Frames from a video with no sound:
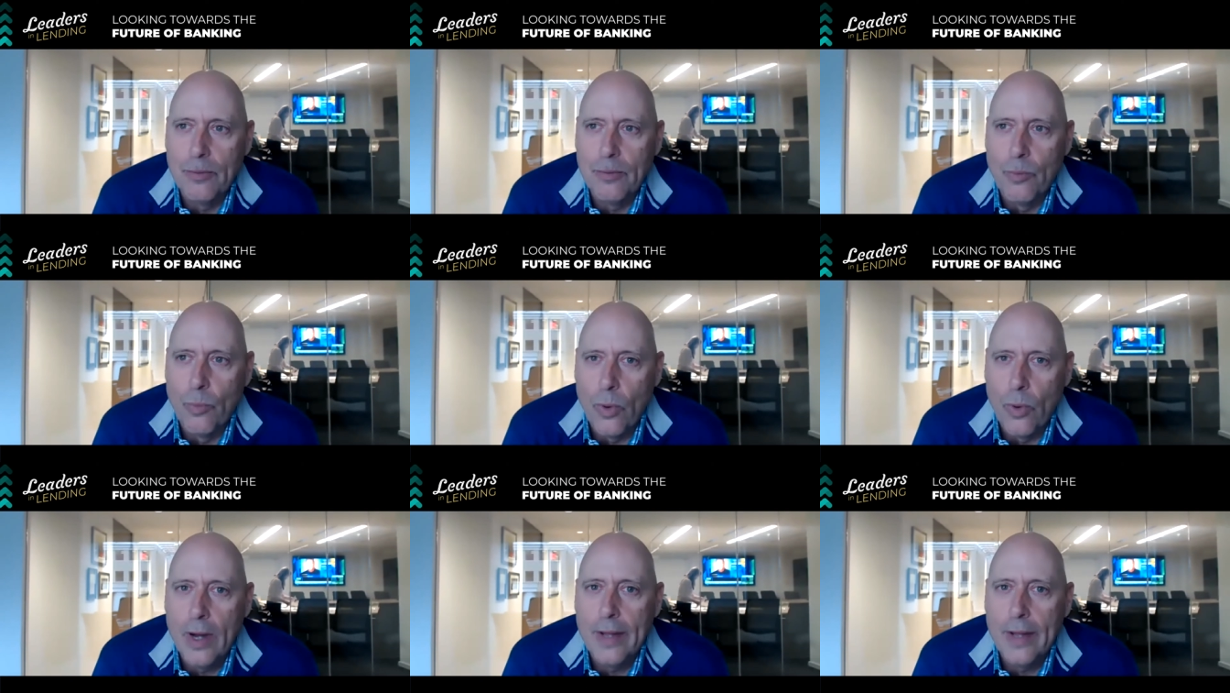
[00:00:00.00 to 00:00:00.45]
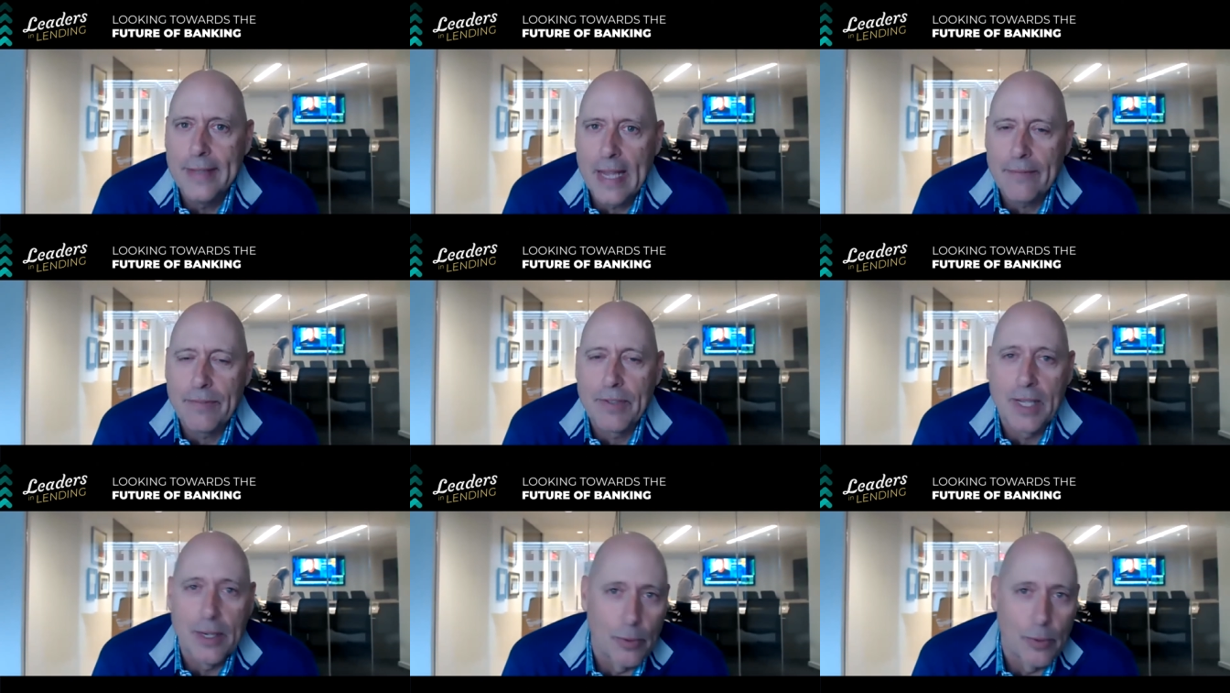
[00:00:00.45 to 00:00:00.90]
One, they
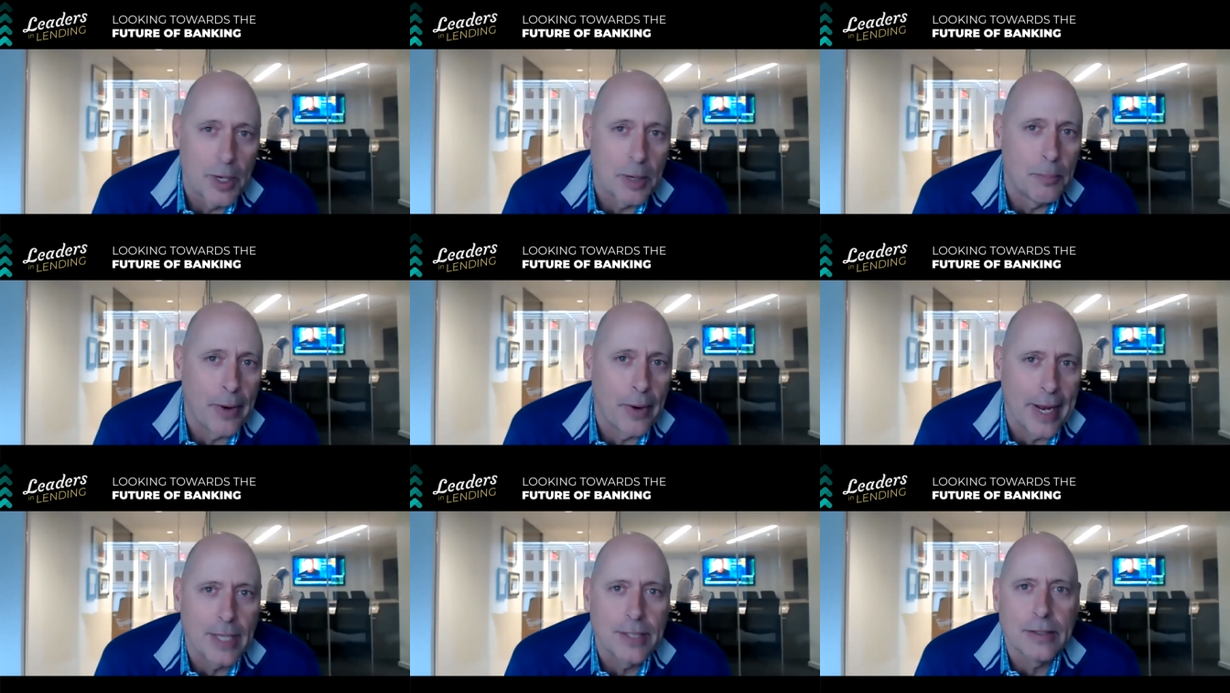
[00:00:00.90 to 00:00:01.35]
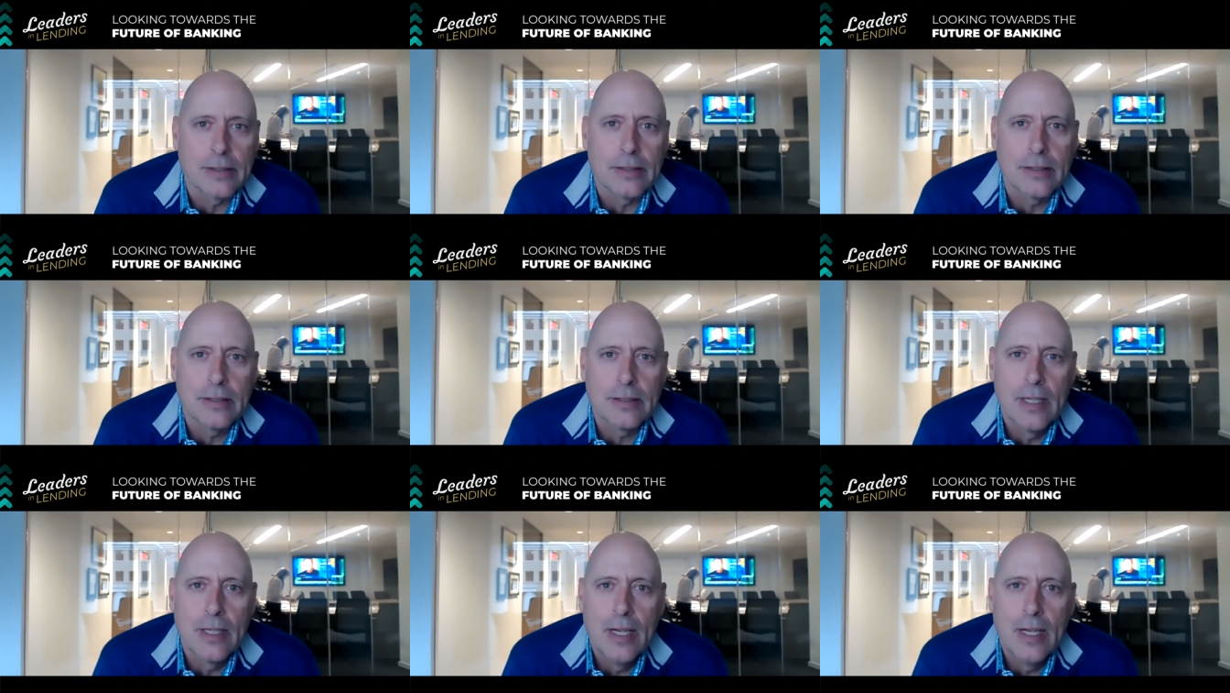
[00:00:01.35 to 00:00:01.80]
have to get rid of
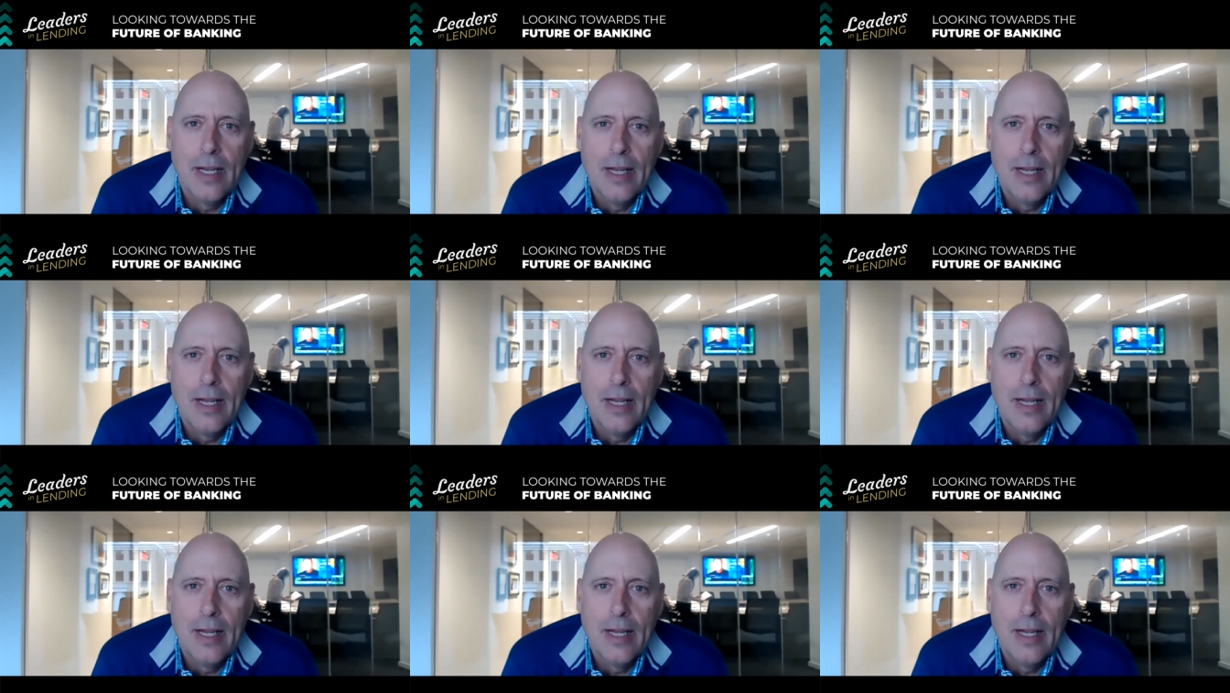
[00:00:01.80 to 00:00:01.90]
branches.